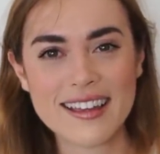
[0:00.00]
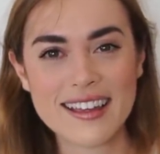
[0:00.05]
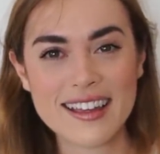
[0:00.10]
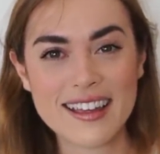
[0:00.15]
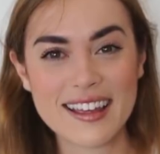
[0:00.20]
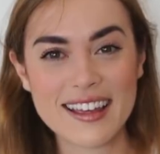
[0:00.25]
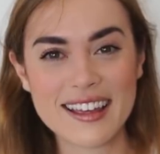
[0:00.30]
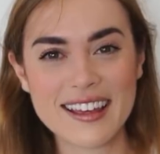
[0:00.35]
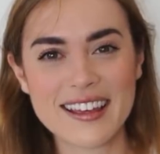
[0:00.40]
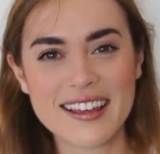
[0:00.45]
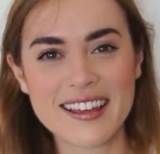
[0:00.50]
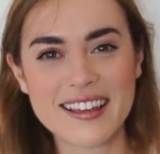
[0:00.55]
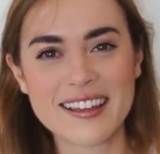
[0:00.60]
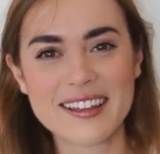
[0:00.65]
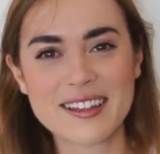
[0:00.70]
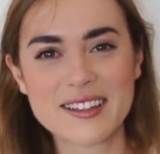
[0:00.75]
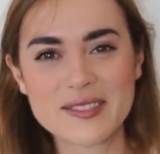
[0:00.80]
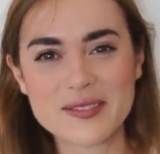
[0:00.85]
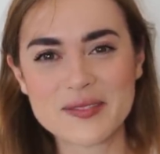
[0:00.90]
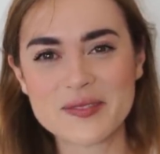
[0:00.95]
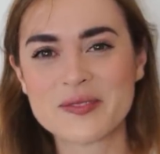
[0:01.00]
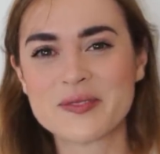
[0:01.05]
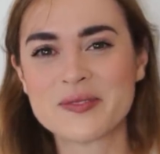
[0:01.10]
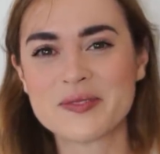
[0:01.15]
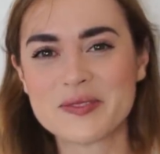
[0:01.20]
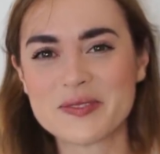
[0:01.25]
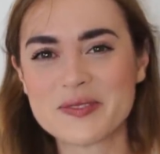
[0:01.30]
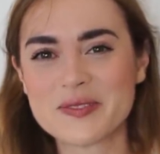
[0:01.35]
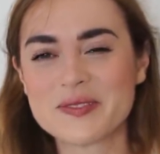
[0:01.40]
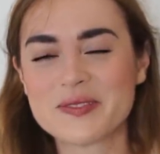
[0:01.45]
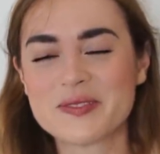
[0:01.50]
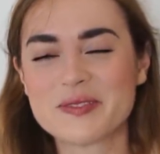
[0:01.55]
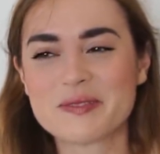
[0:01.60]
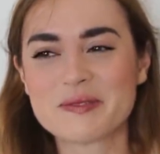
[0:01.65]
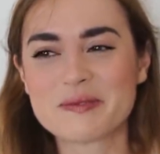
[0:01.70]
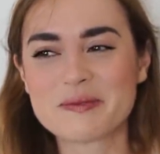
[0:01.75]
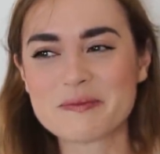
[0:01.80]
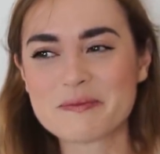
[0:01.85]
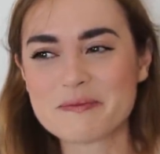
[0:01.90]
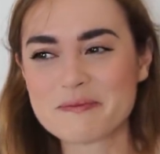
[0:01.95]

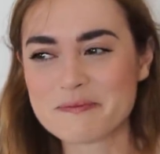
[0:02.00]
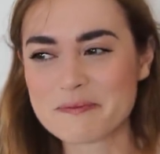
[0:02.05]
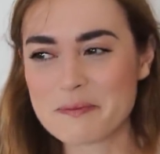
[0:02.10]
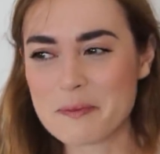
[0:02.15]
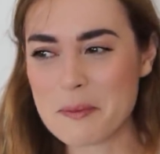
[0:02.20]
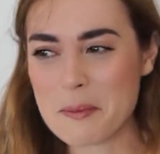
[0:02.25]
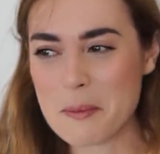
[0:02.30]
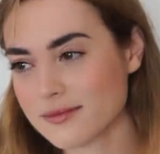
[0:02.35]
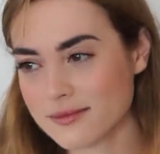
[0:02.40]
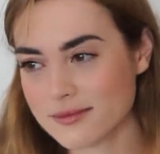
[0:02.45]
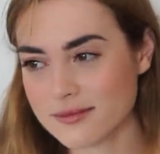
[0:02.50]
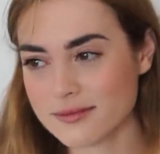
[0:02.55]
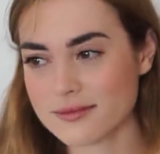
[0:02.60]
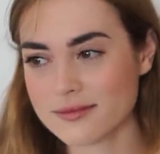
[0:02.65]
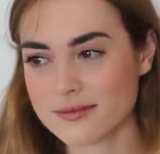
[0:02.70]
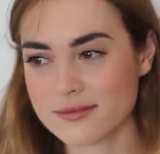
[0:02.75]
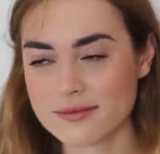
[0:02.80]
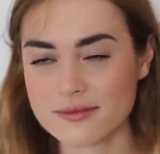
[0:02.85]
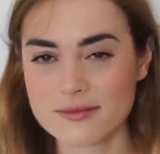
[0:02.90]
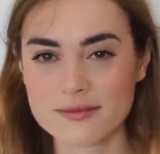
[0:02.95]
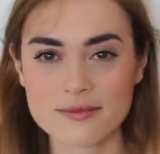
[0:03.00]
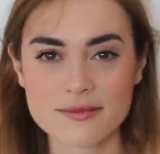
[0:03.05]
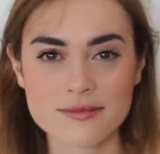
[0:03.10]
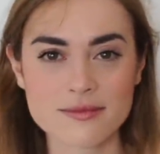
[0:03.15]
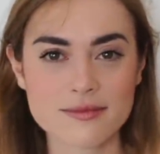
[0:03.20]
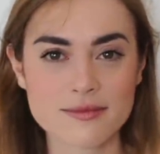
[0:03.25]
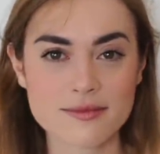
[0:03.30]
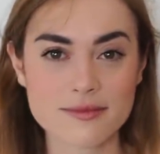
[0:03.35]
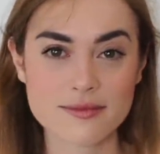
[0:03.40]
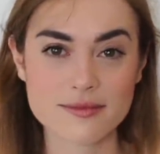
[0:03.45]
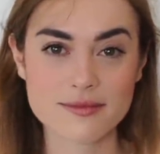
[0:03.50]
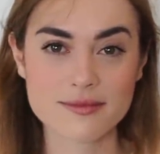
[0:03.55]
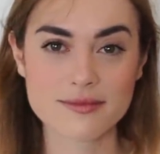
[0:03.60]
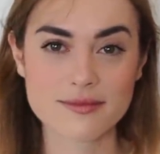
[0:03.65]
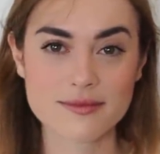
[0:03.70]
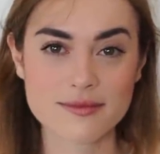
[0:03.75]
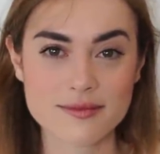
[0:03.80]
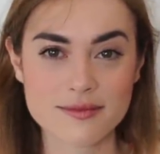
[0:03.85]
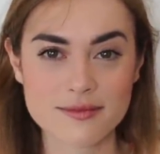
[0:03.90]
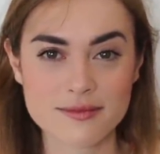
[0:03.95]

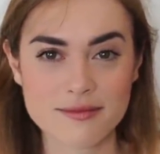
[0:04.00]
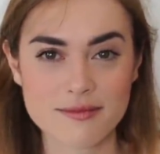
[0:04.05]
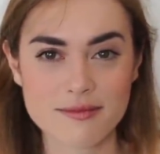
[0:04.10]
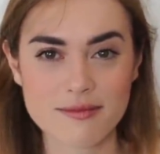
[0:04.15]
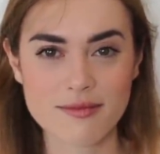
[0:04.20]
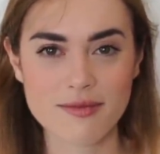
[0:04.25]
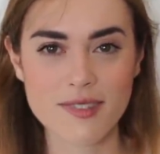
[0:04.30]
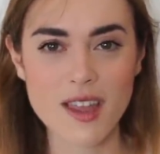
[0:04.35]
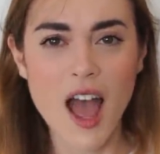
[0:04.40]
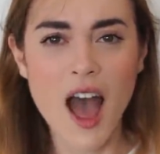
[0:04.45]
[no speech]